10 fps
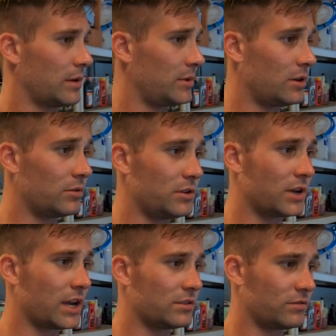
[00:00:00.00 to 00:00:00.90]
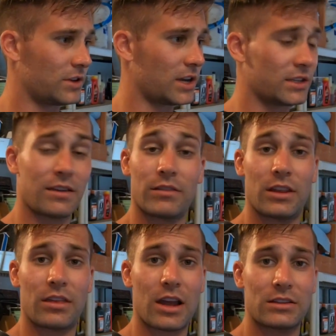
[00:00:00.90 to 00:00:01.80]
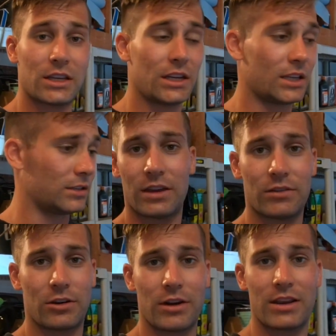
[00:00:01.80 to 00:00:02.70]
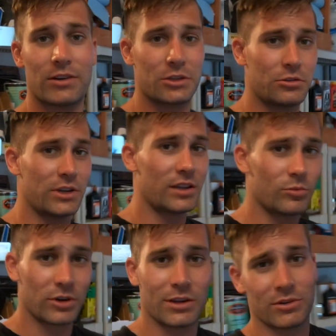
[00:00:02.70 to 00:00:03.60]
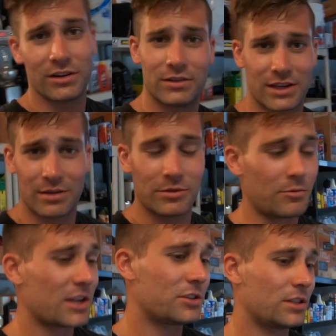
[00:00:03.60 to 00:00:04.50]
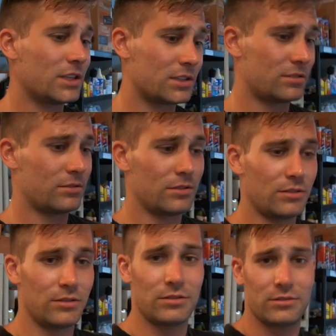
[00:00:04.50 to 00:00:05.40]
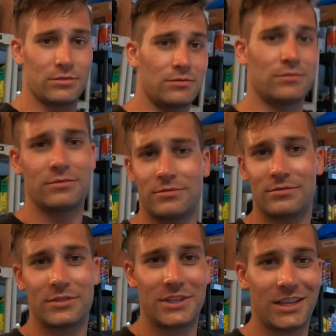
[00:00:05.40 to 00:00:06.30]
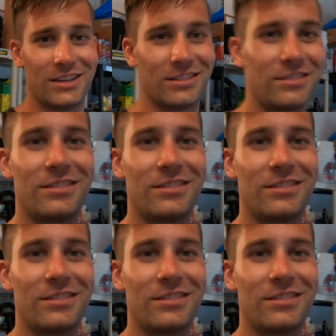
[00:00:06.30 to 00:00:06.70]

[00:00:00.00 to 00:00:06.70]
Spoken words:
Let me know what you guys have any thoughts, anything. Have a great rest of your day, morning, whatever time you're watching this. See ya.